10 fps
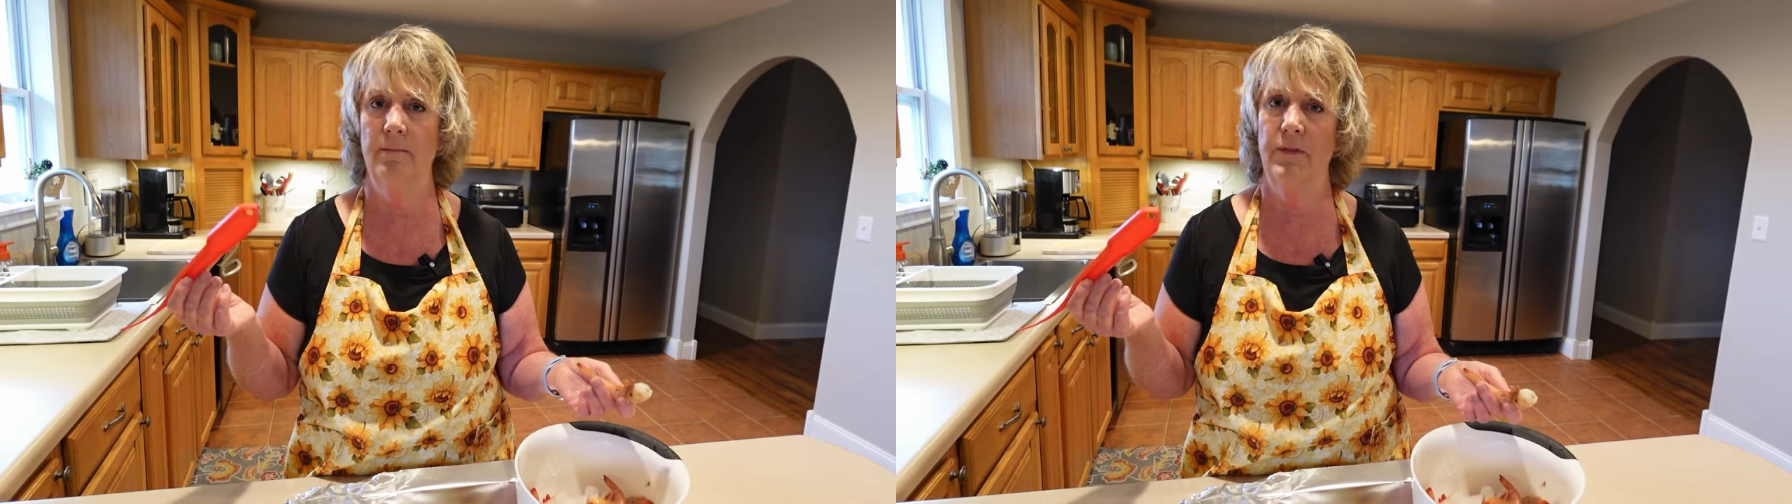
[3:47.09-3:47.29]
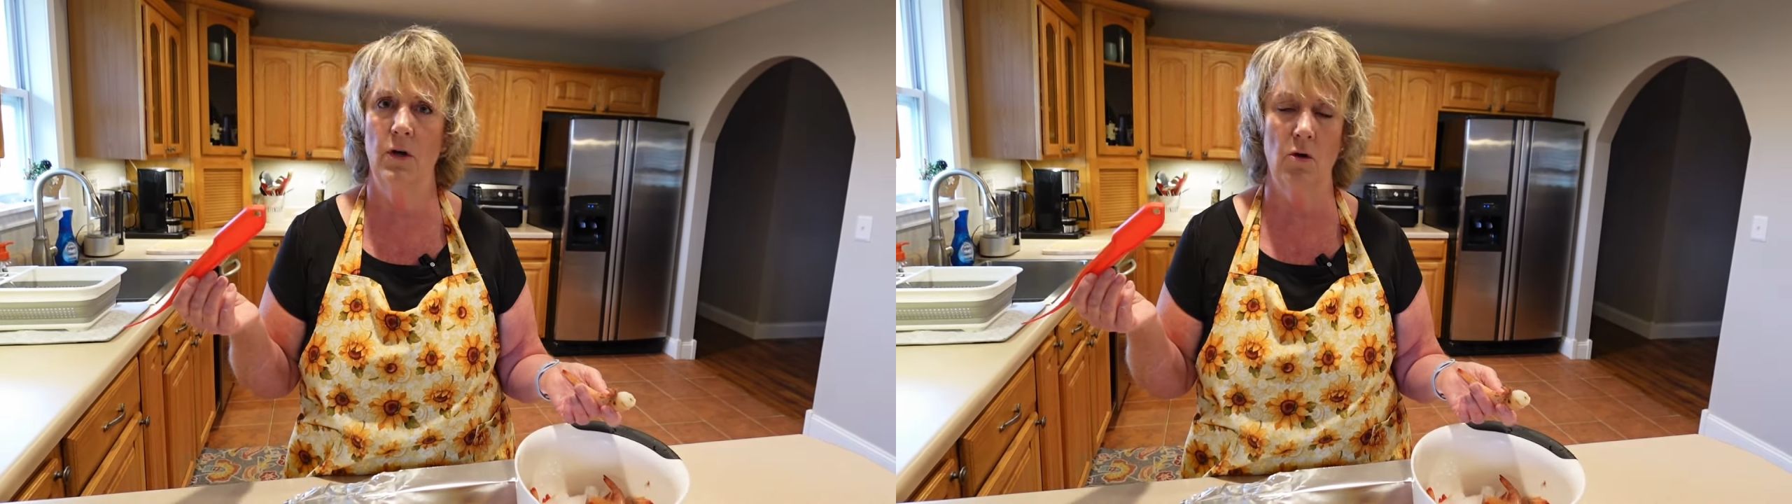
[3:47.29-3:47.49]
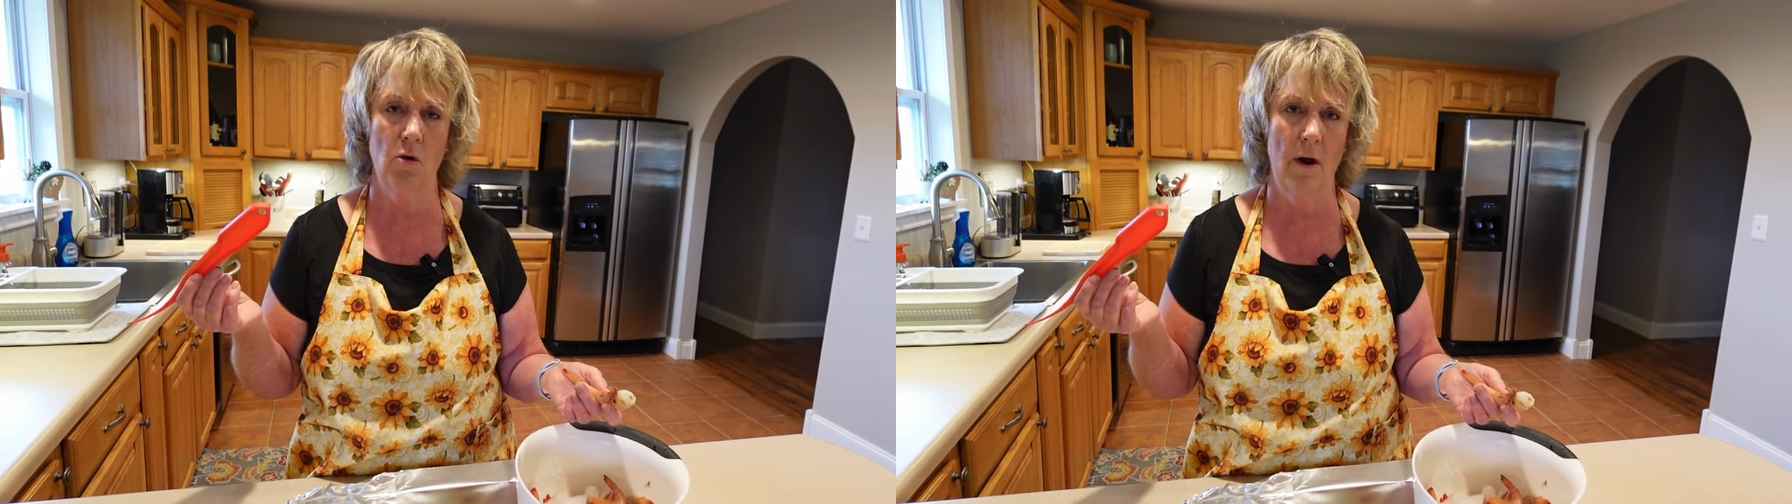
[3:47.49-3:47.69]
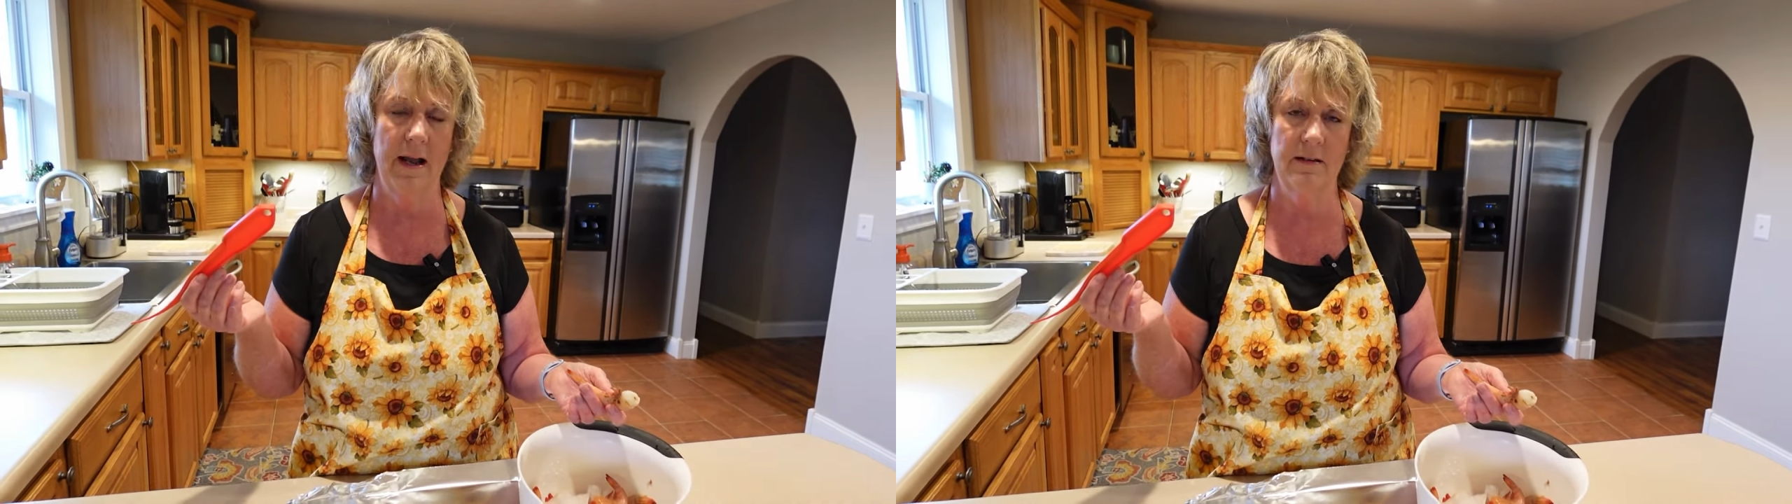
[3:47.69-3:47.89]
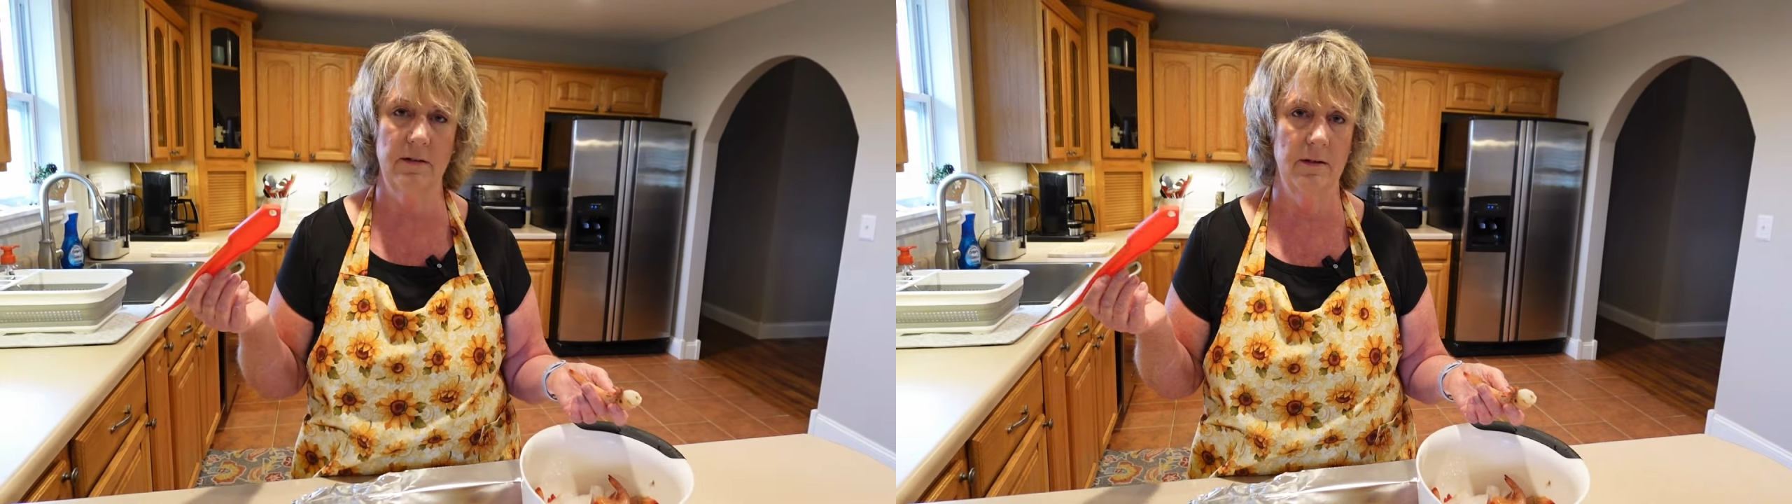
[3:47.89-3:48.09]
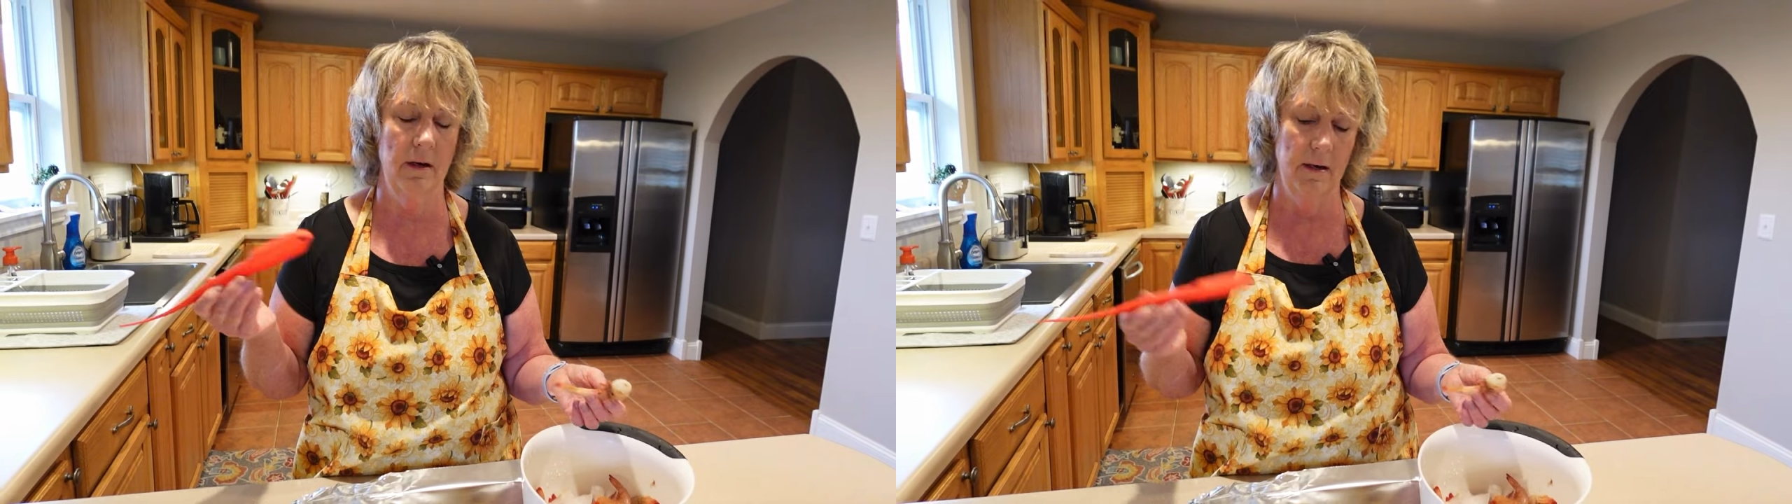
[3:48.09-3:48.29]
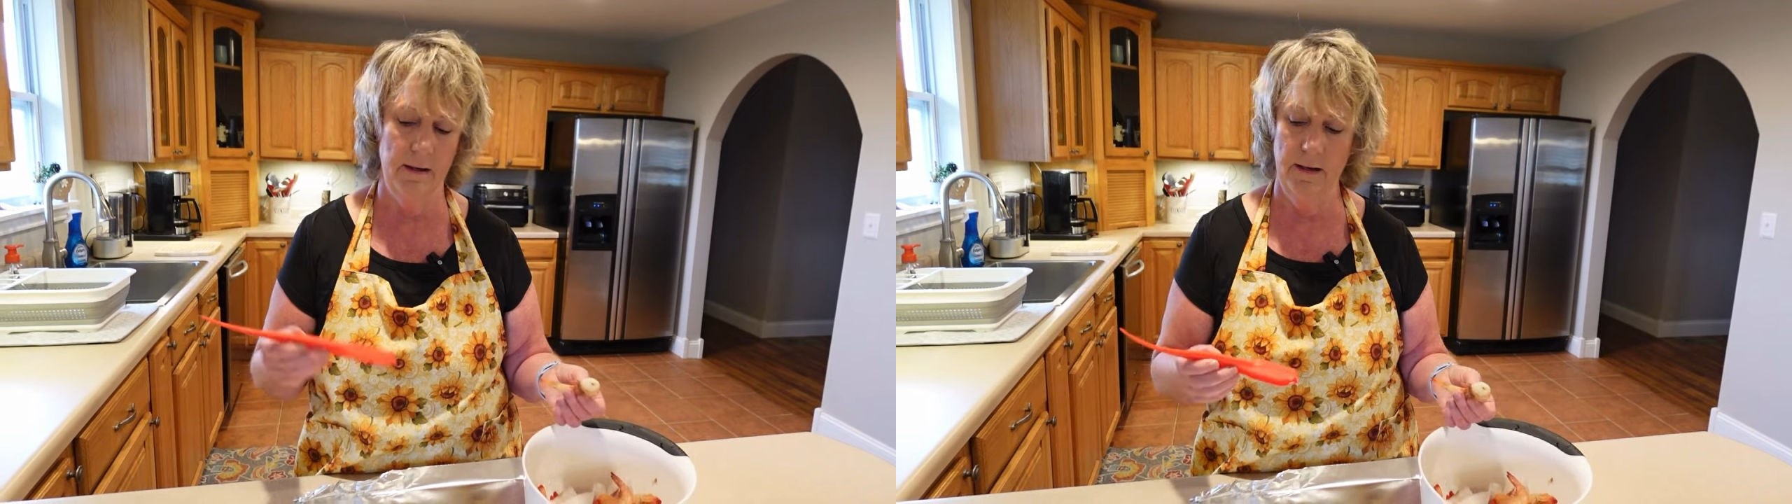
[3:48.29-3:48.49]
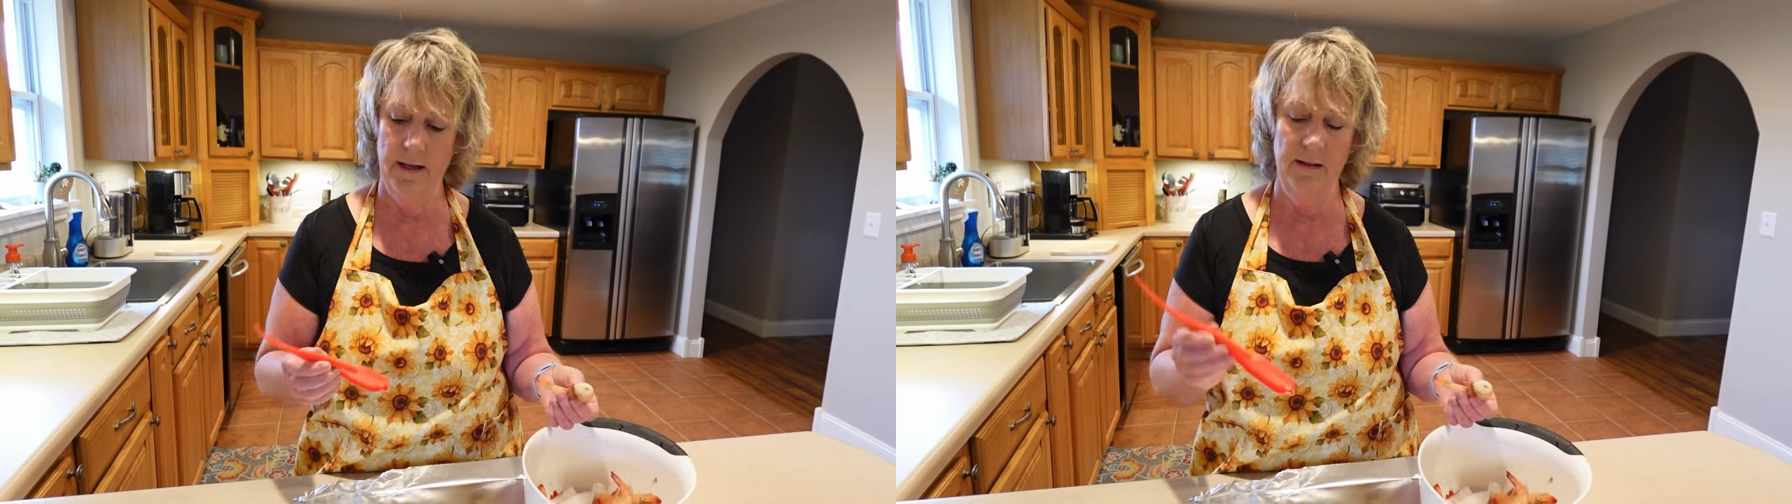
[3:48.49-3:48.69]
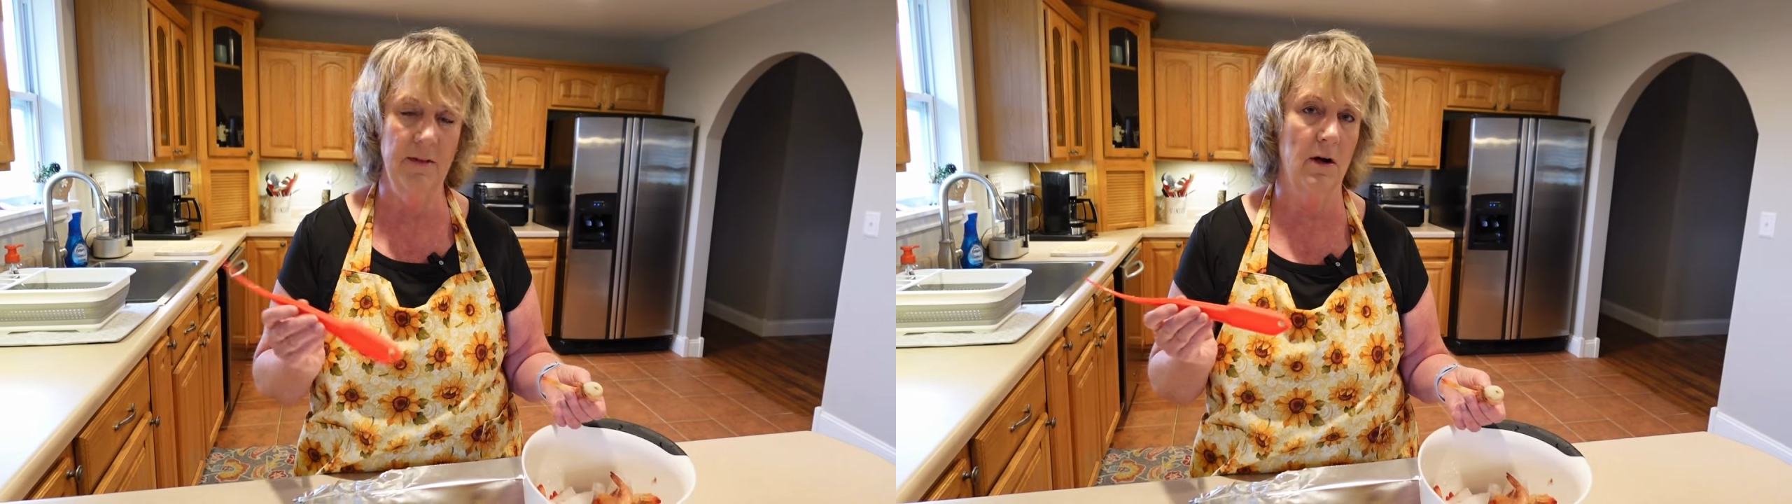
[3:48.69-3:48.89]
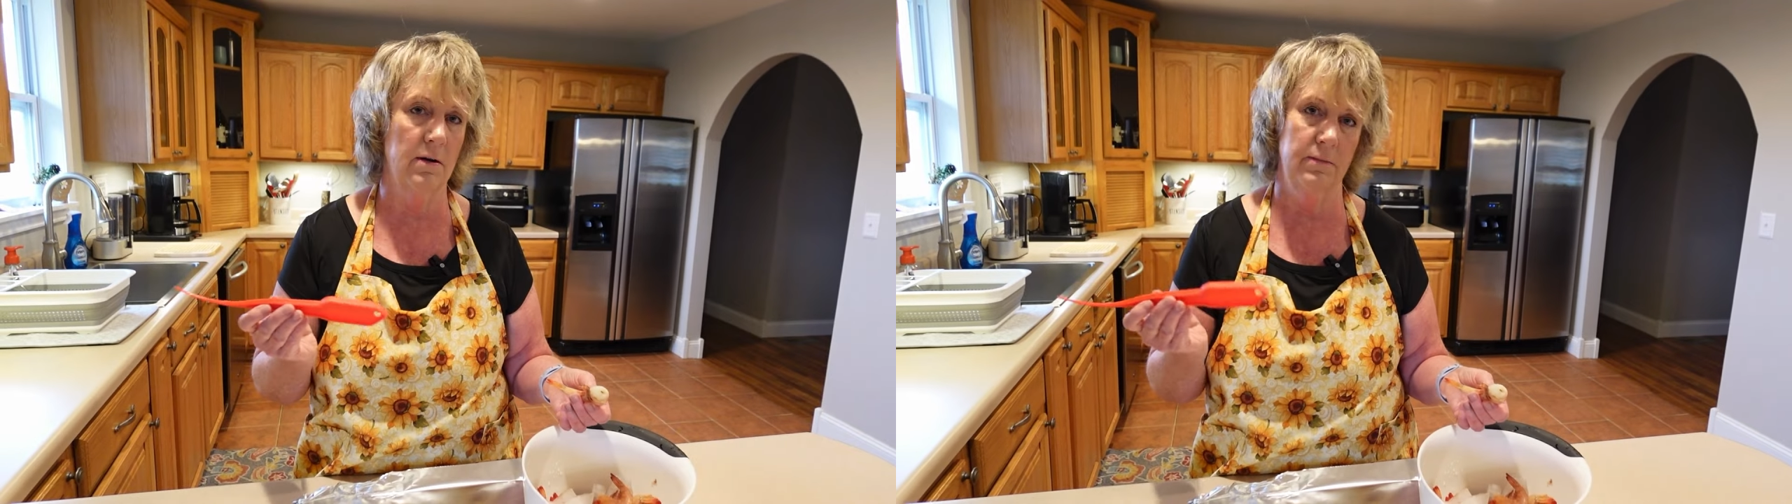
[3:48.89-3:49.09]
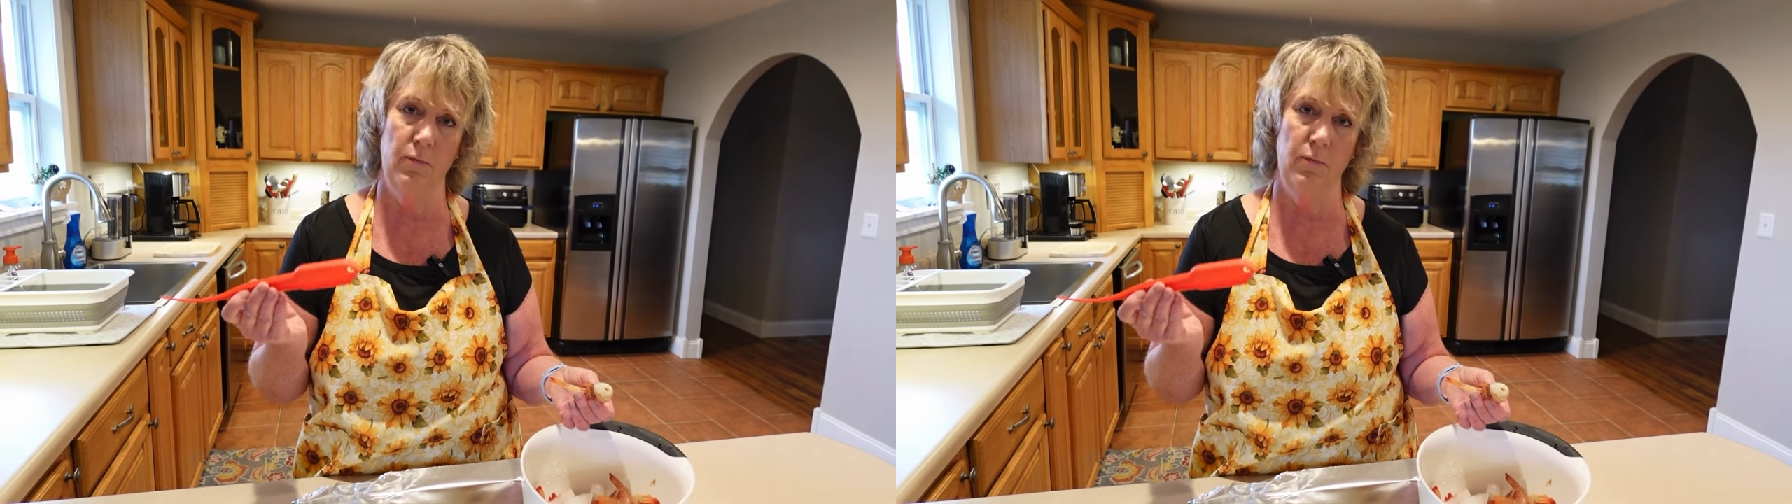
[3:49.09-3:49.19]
They're great, and they're